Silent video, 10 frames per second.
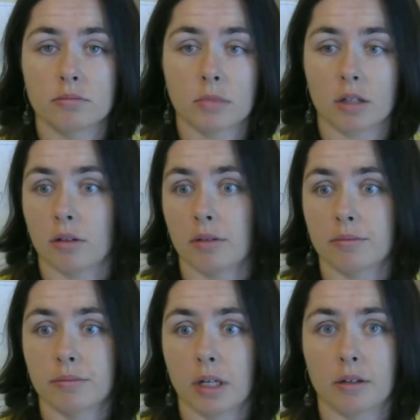I don't know
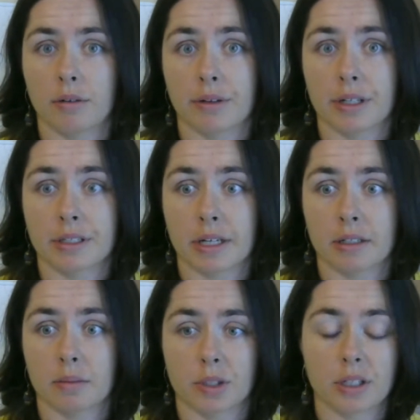the exact
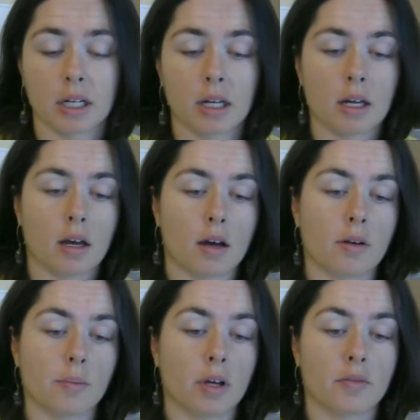number
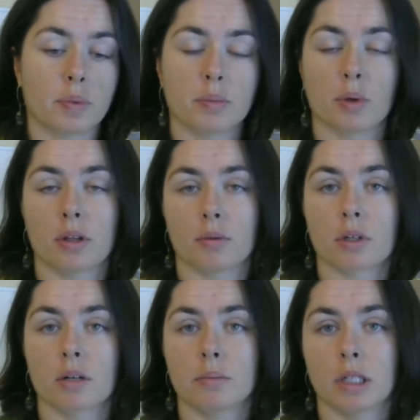of people that were
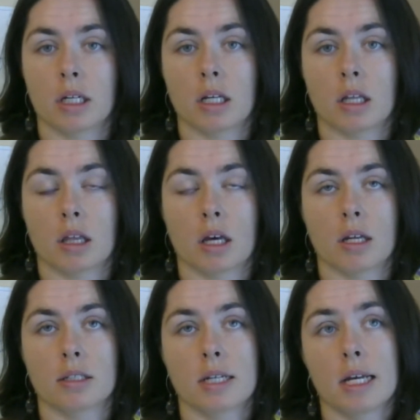complaining
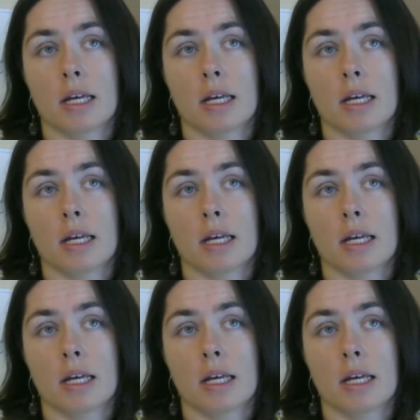that